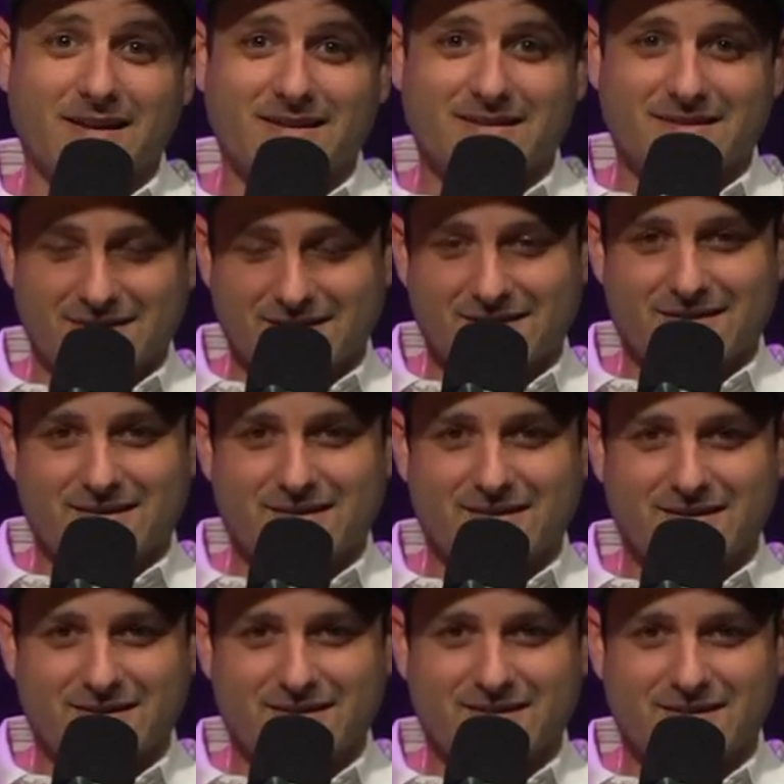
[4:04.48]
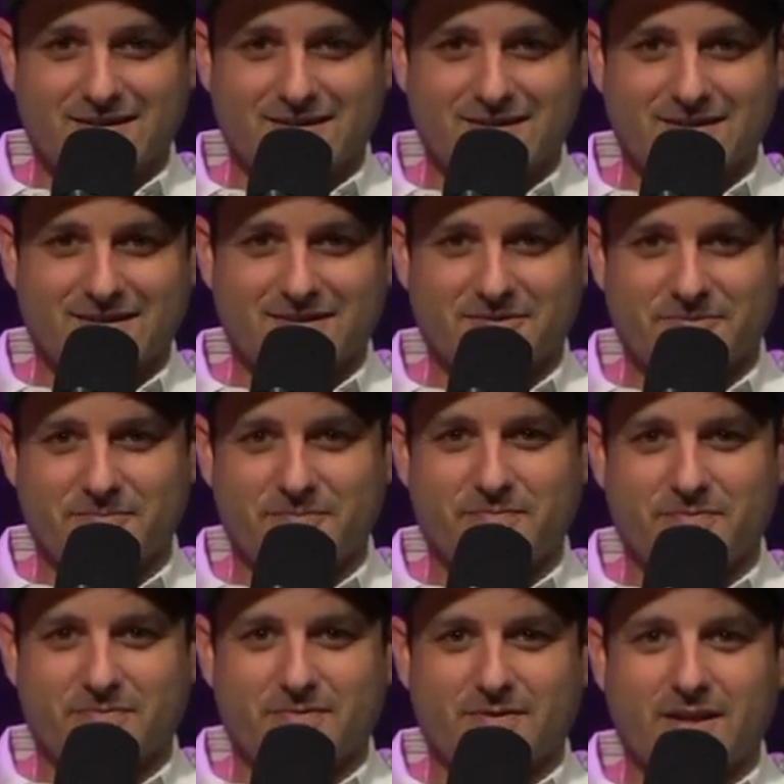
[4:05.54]
It was not a bushel. It was probably about
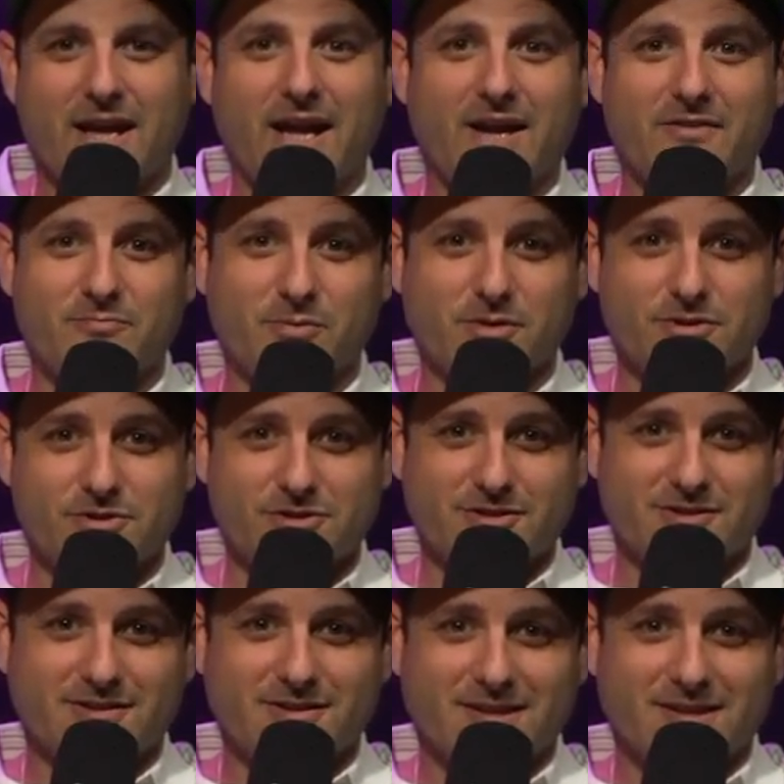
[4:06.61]
6-7 pounds.